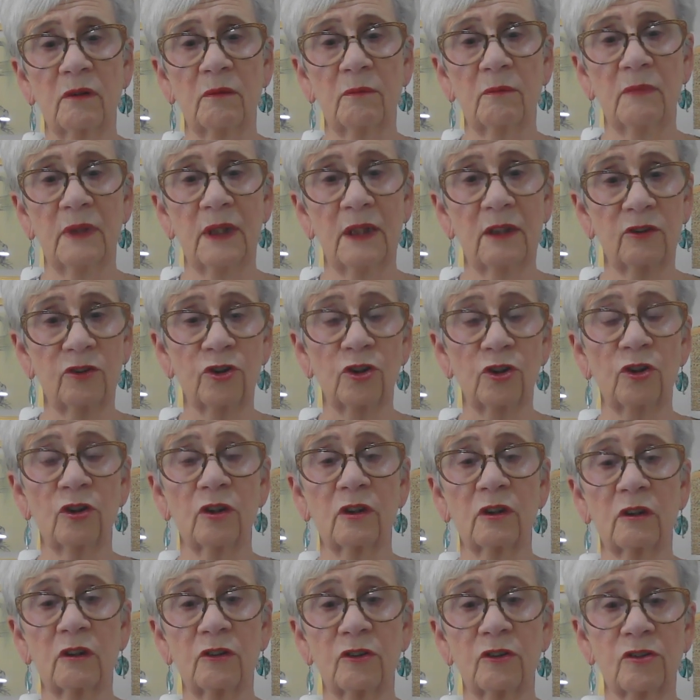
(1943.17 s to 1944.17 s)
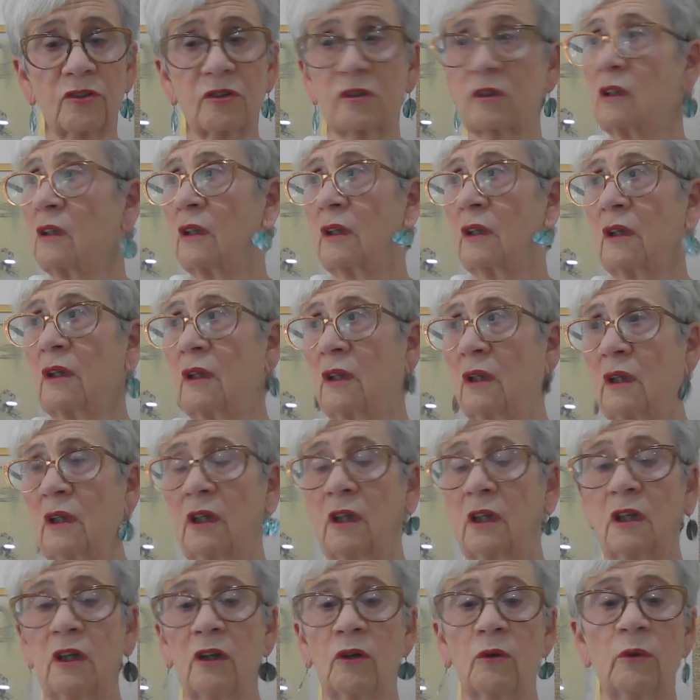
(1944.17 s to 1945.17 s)
me and John, because
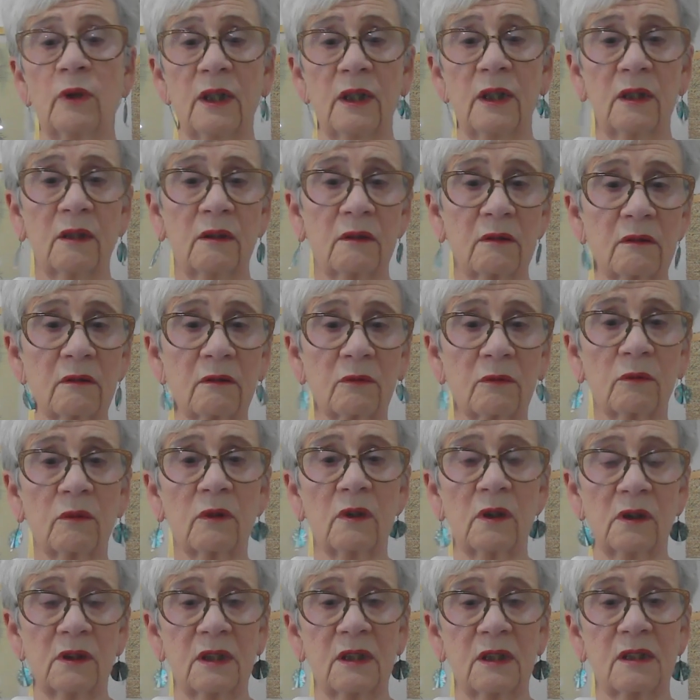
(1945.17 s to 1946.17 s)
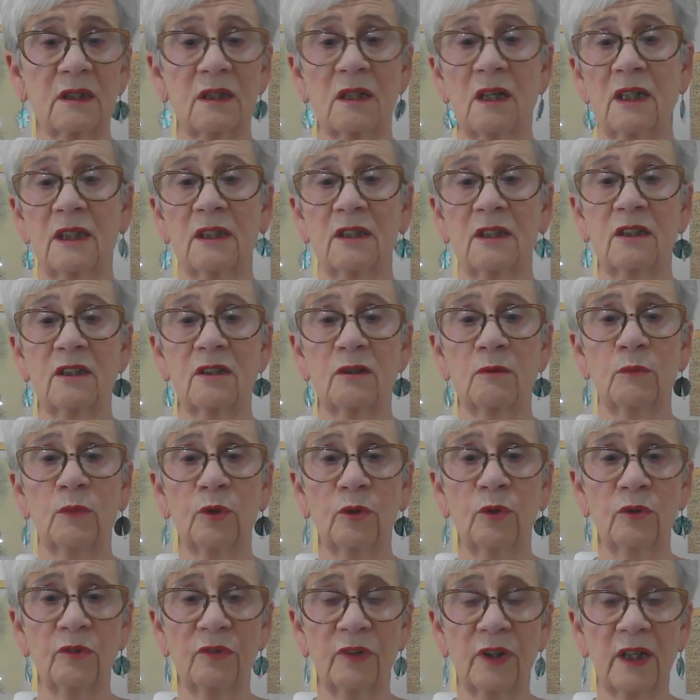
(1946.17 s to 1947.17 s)
we decided to
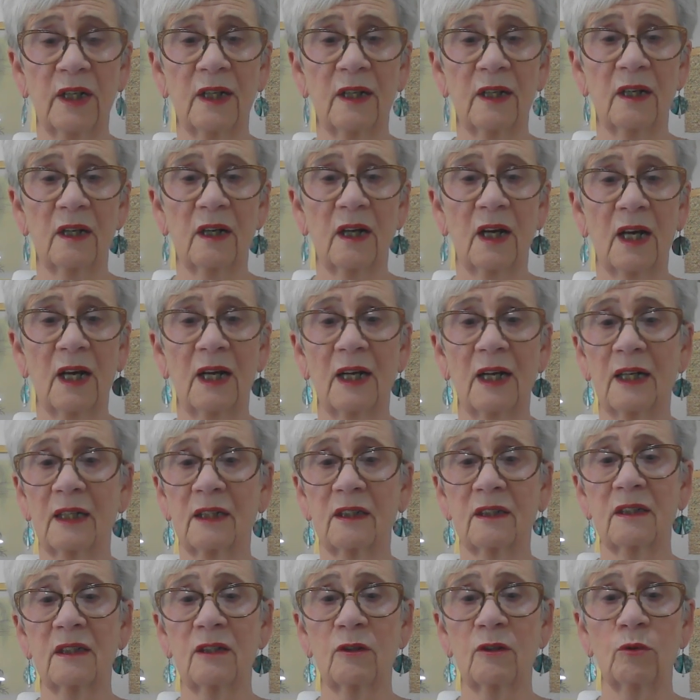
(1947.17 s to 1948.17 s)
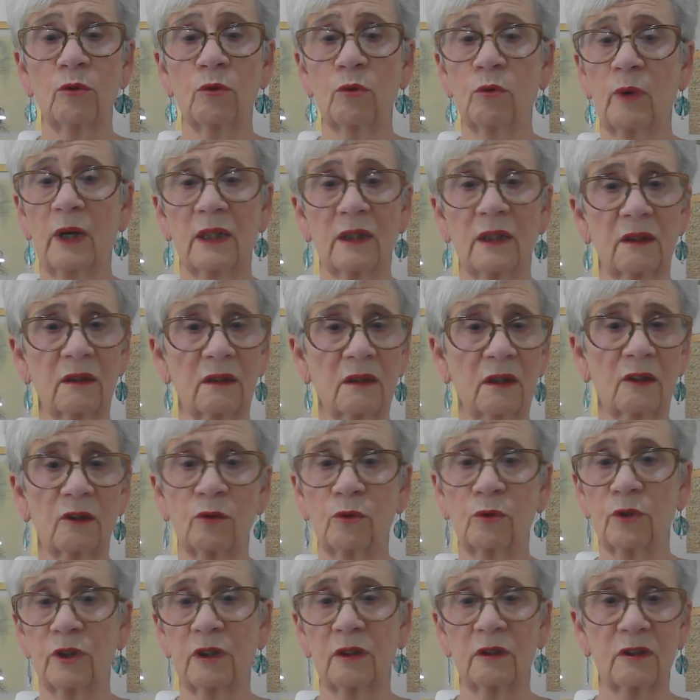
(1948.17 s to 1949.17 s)
move here, and it all went
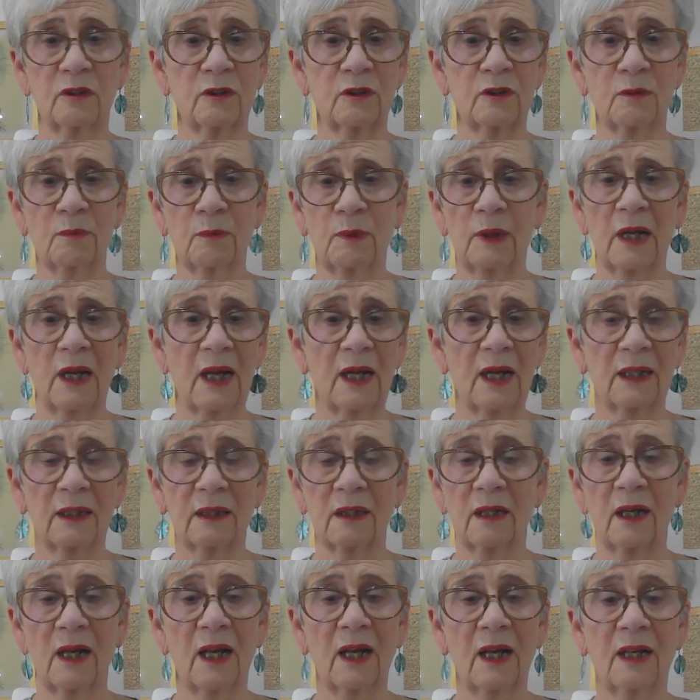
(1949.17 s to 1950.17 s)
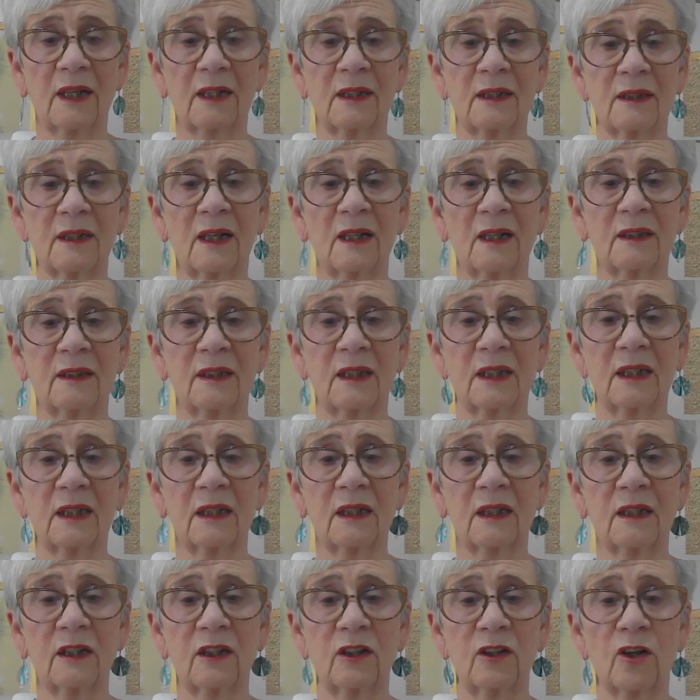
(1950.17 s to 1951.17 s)
according to plan. And I
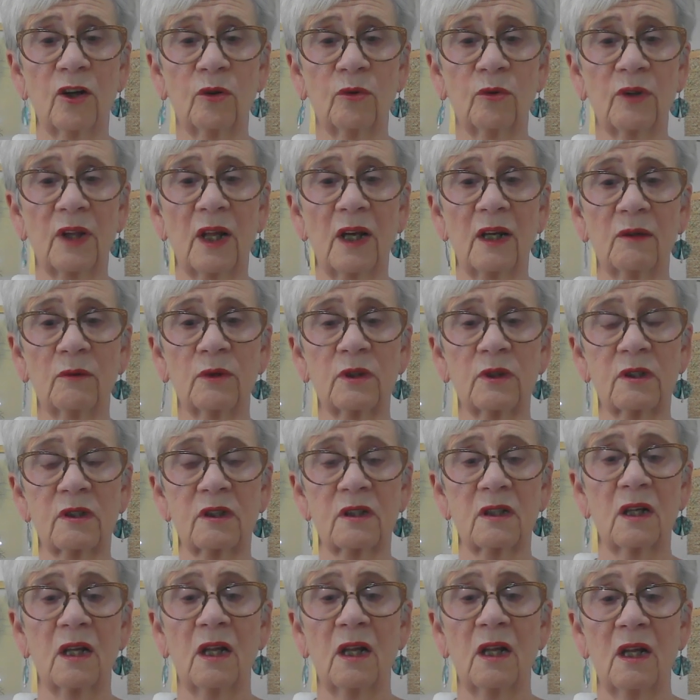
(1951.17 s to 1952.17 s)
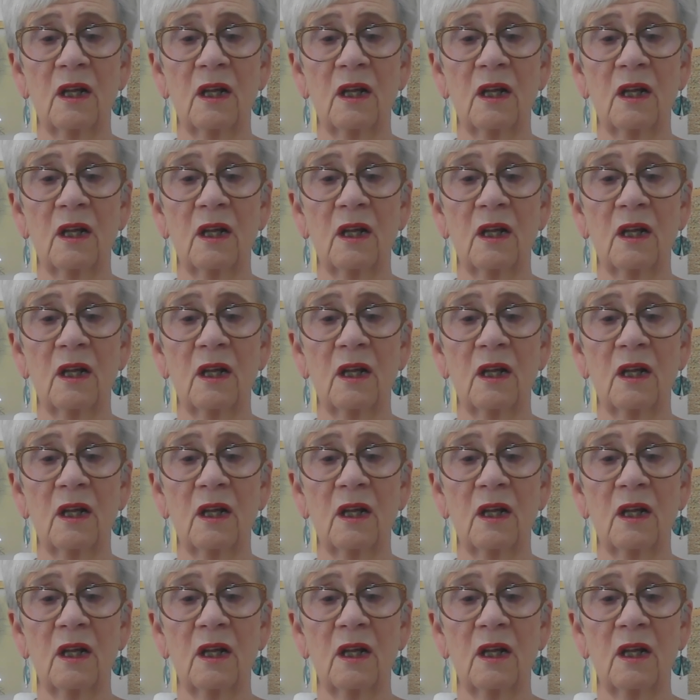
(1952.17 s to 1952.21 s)
think that was,